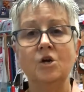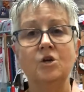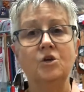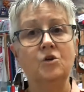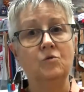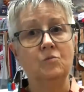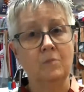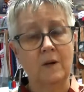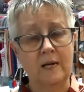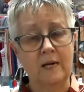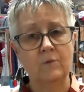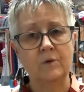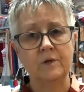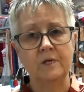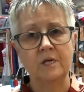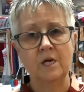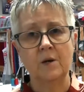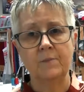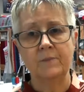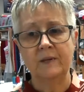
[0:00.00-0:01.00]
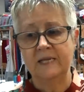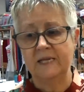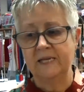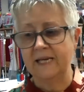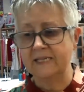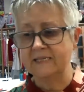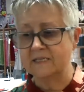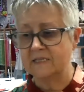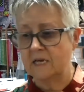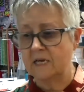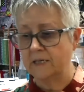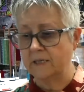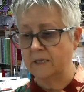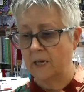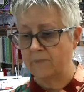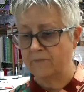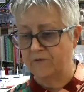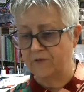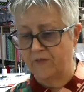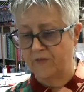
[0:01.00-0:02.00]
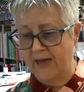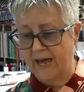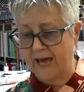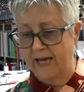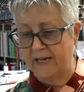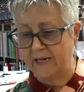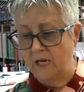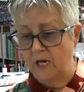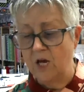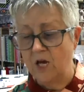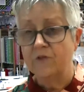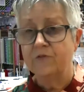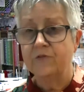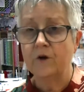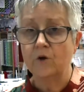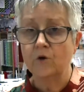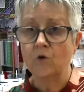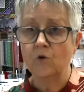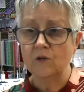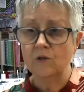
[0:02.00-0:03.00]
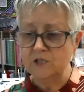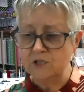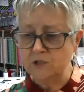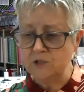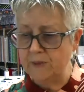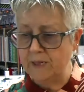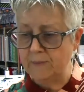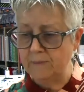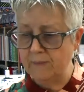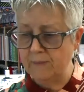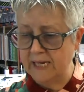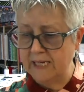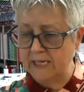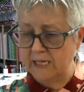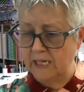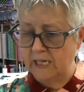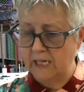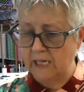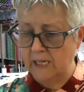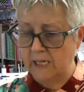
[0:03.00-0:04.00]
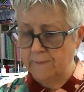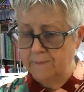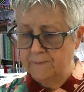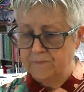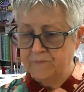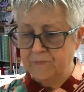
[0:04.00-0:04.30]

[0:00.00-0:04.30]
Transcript: you might want to come in and get signed up for that. They're going to be making